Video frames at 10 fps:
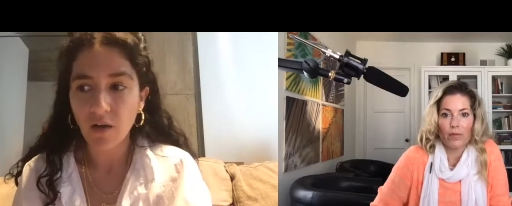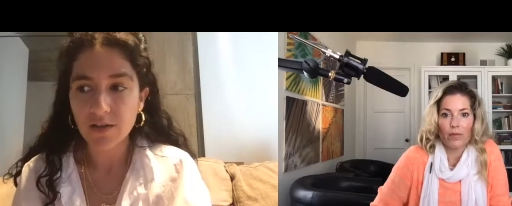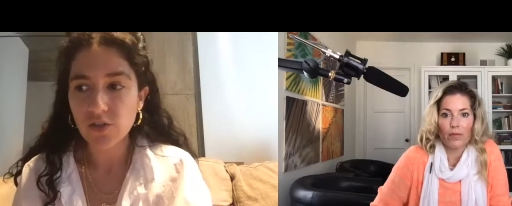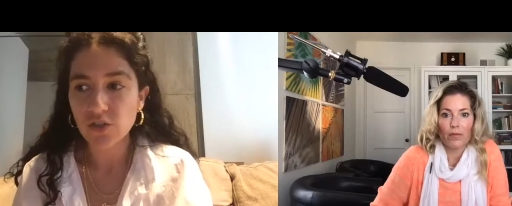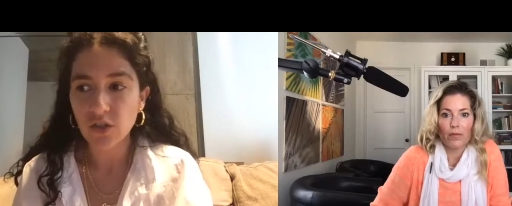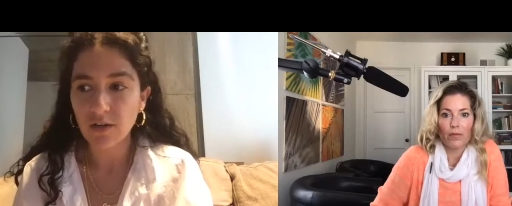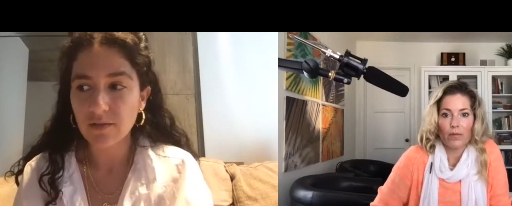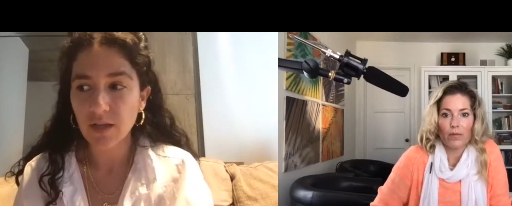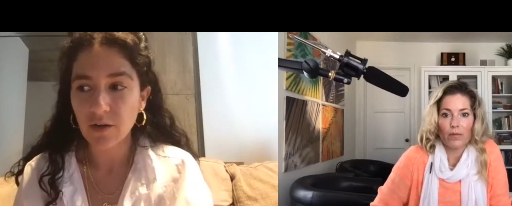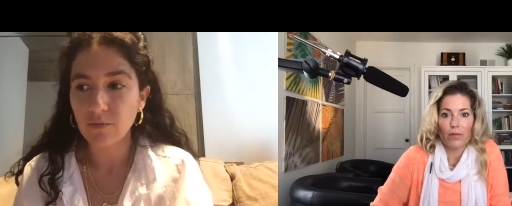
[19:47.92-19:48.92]
Speaker 1: it,
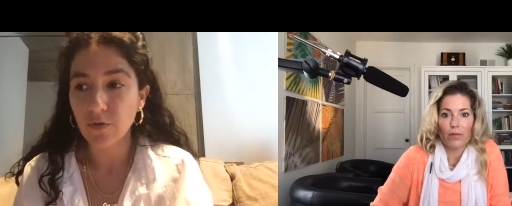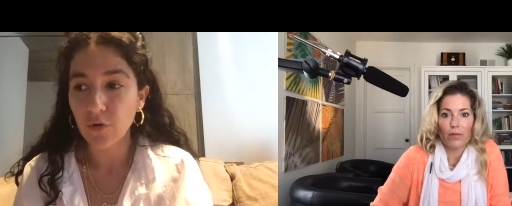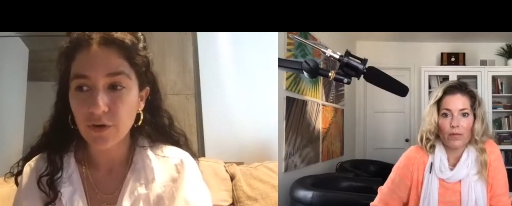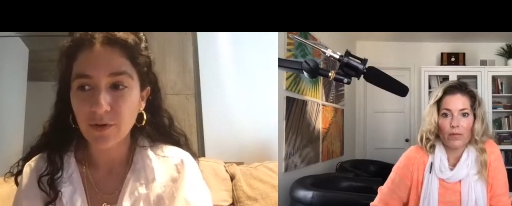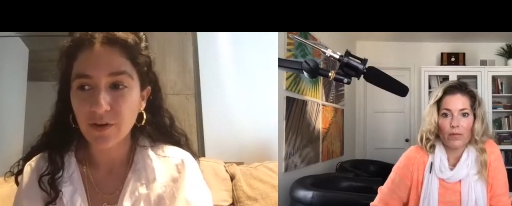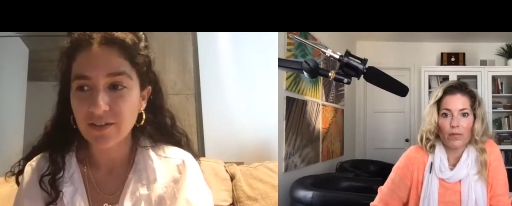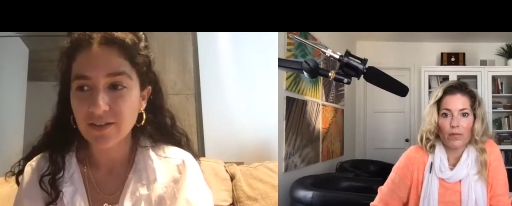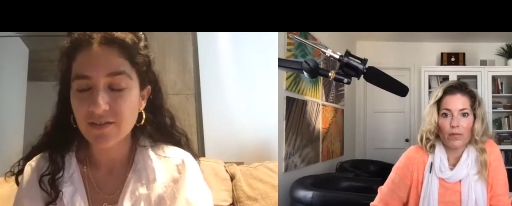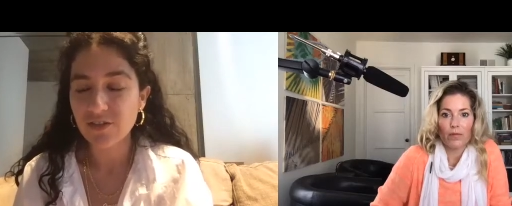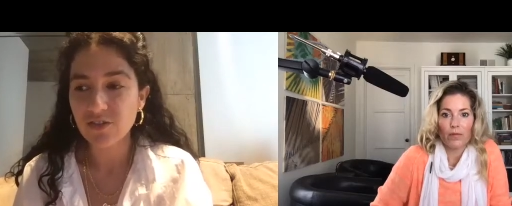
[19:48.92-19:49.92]
vulnerable
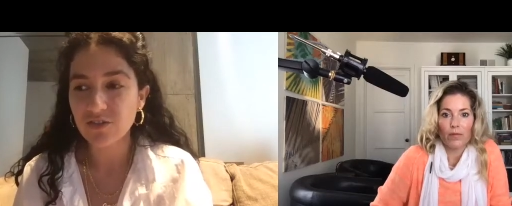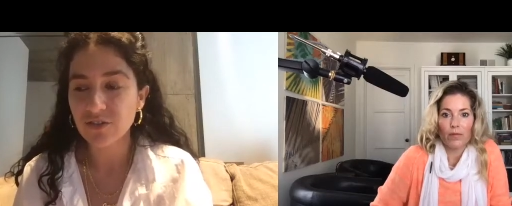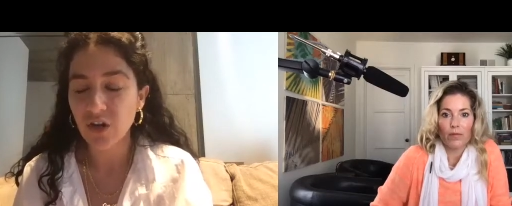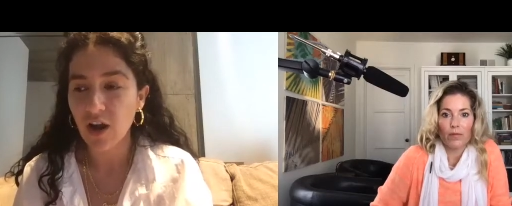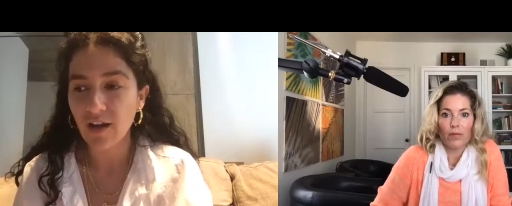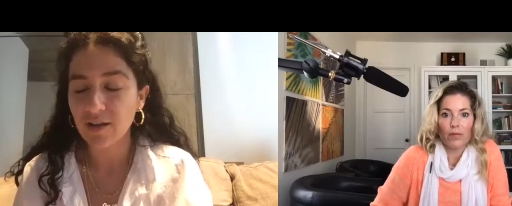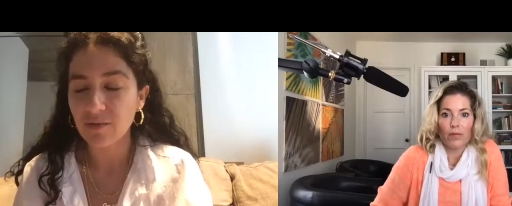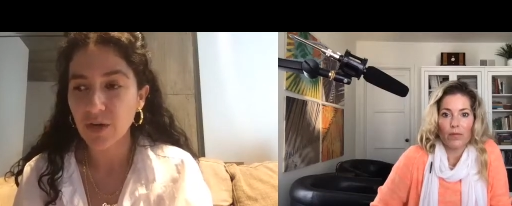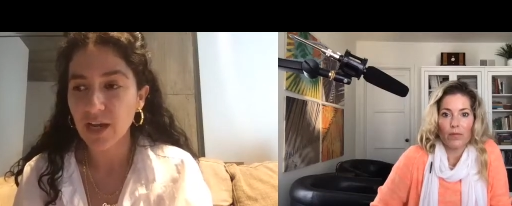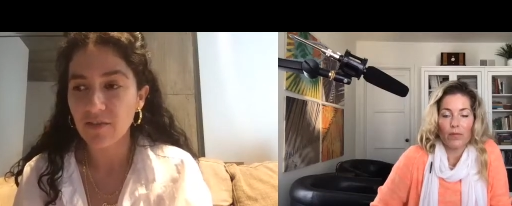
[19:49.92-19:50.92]
and strong and
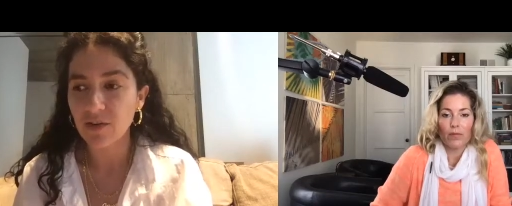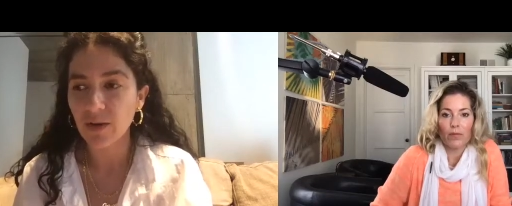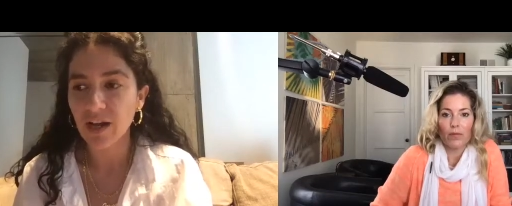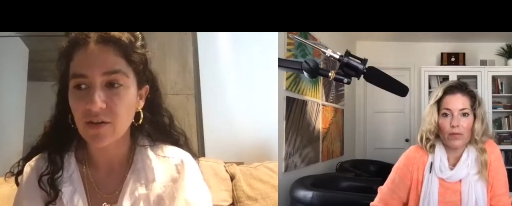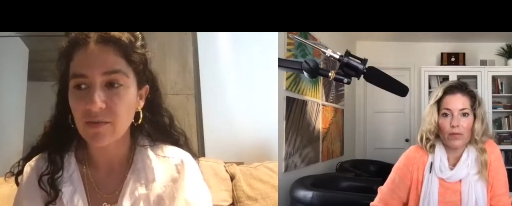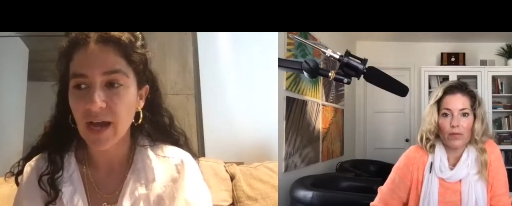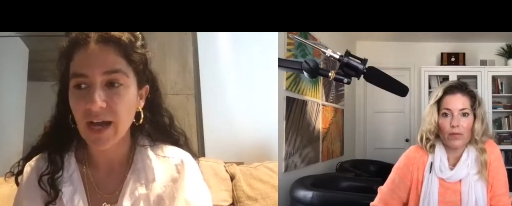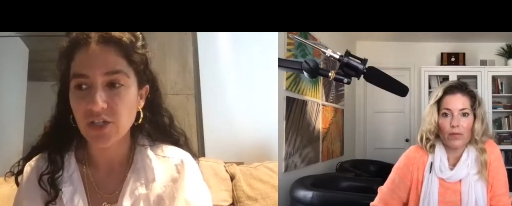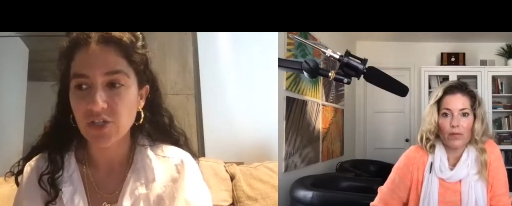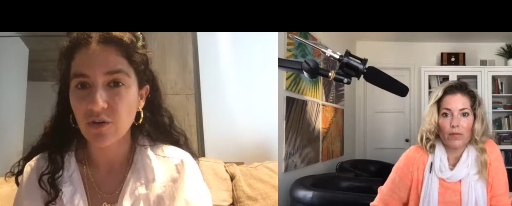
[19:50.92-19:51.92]
brave and whatever, but I
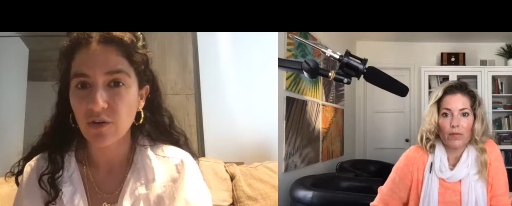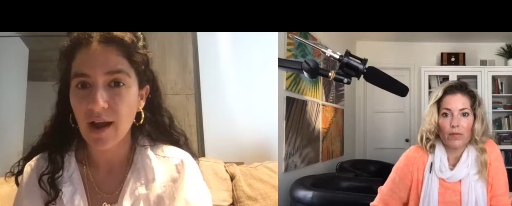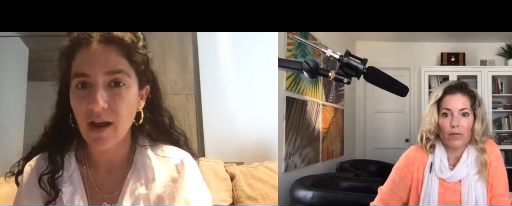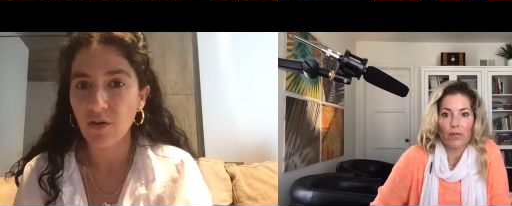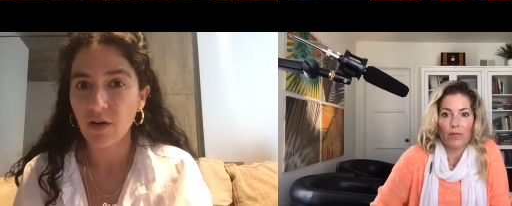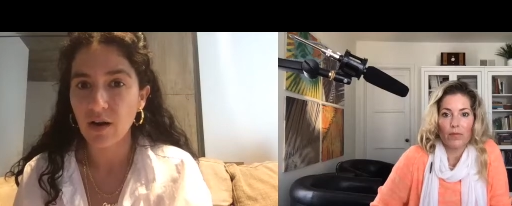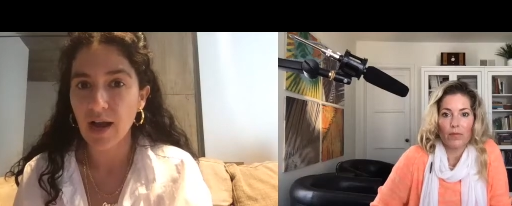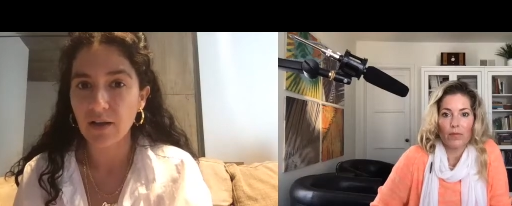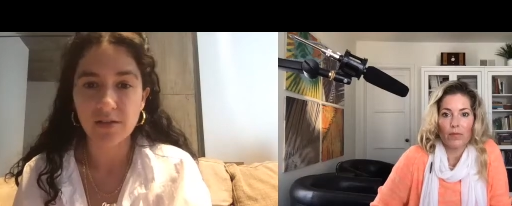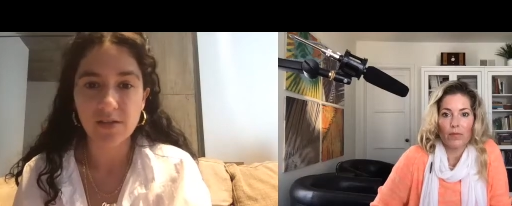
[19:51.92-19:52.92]
just don't know how
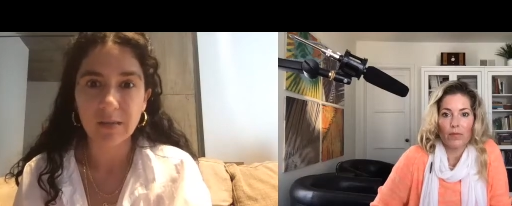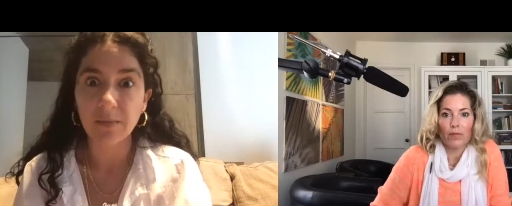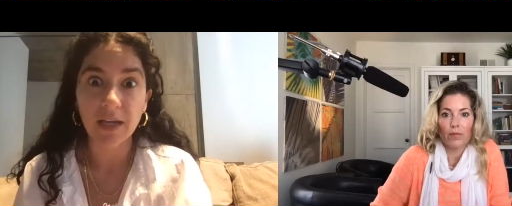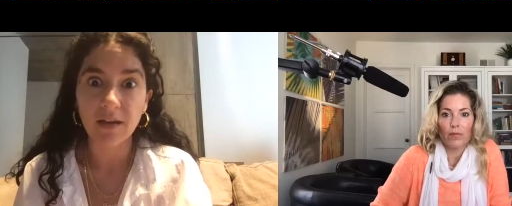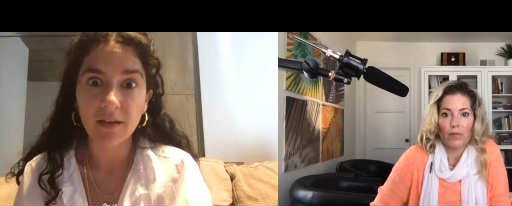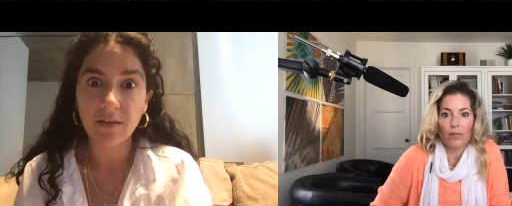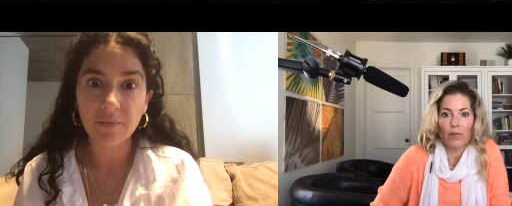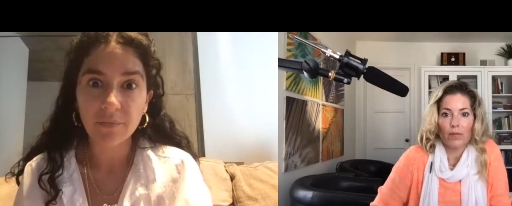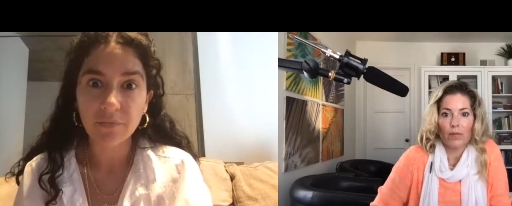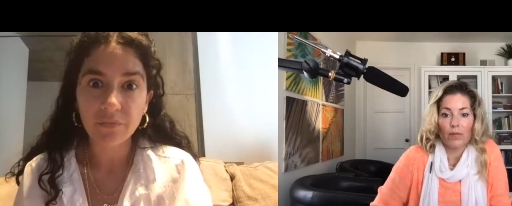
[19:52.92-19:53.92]
else to be.
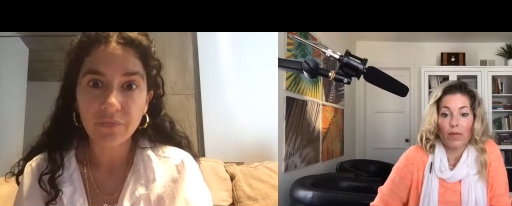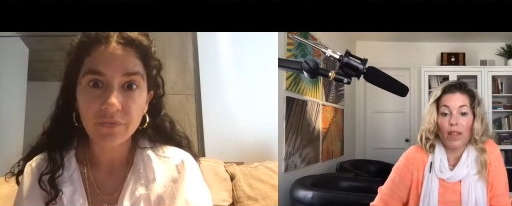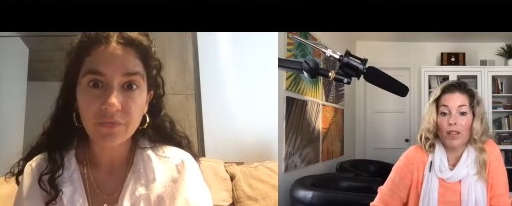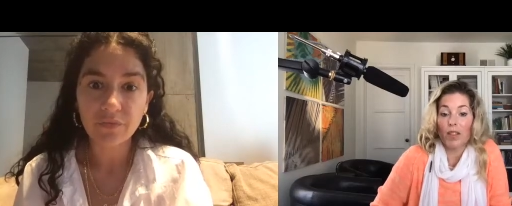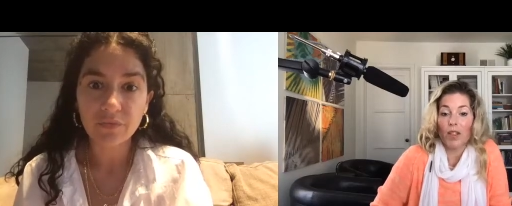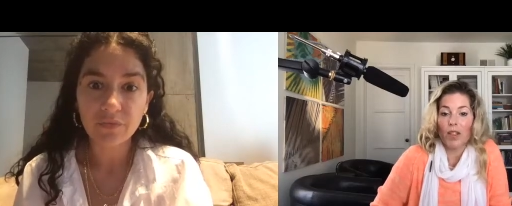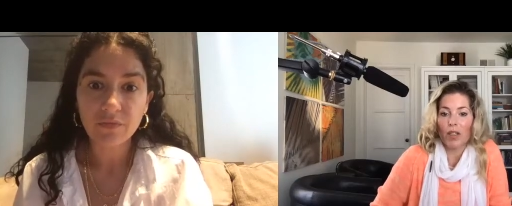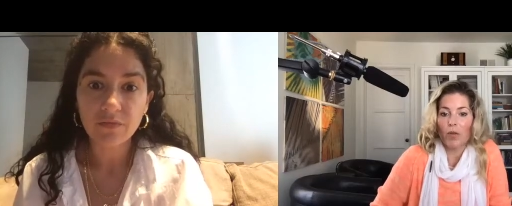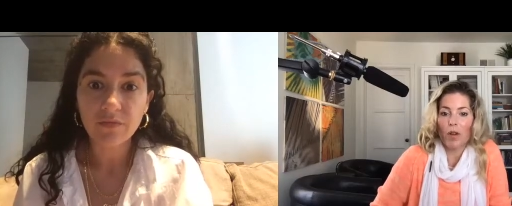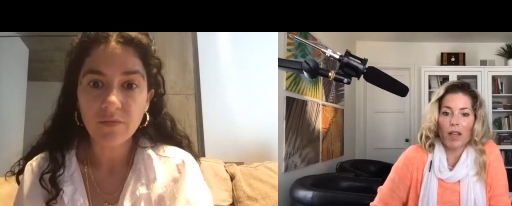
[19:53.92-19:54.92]
Speaker 2: That's
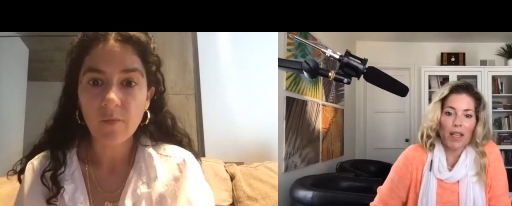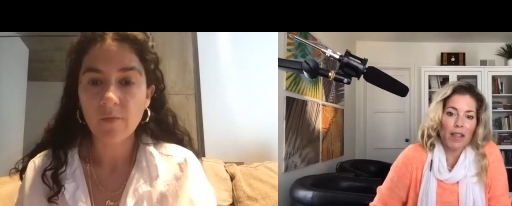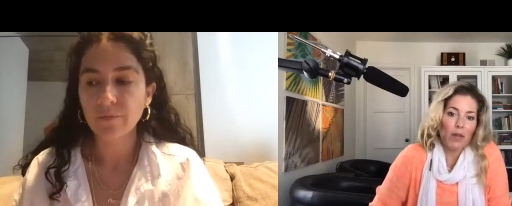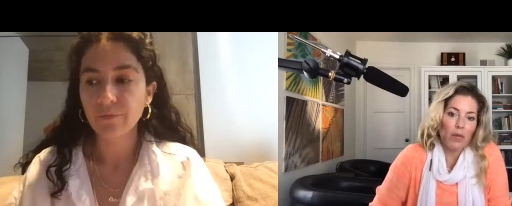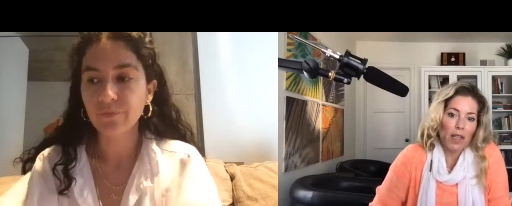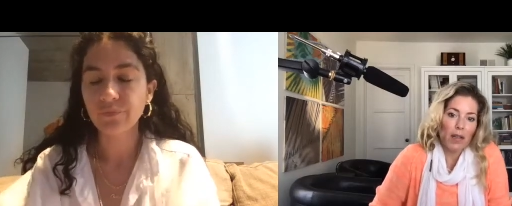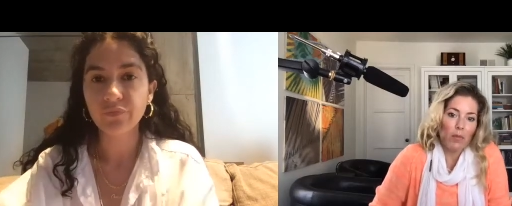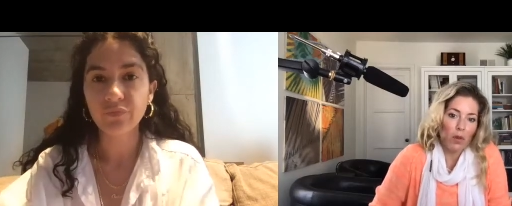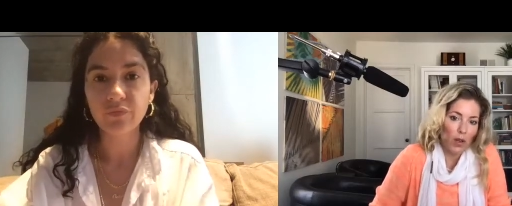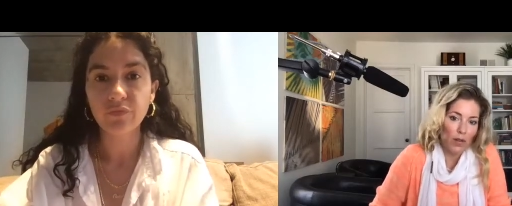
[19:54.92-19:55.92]
good. Well, and I think we need
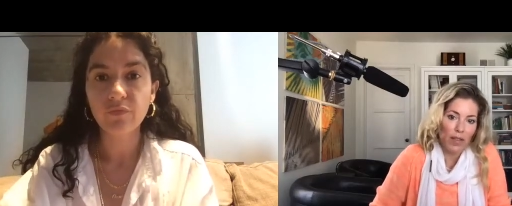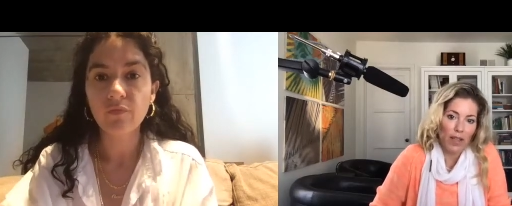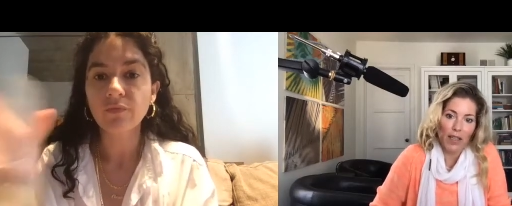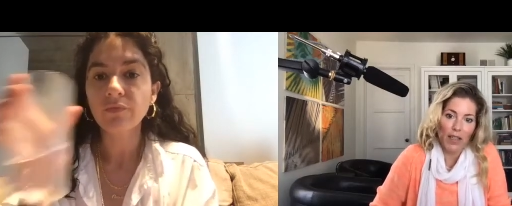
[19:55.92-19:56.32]
more of that,